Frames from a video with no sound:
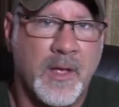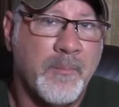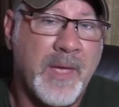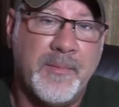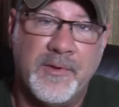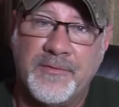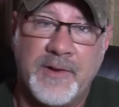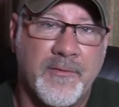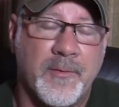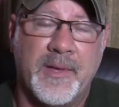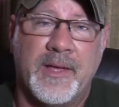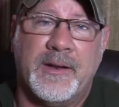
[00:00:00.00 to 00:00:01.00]
Maybe you've
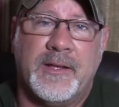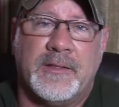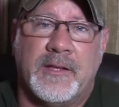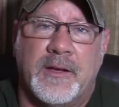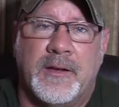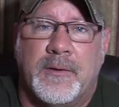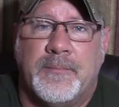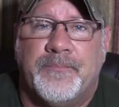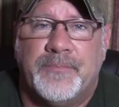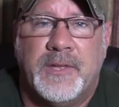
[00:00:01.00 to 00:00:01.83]
never been in the,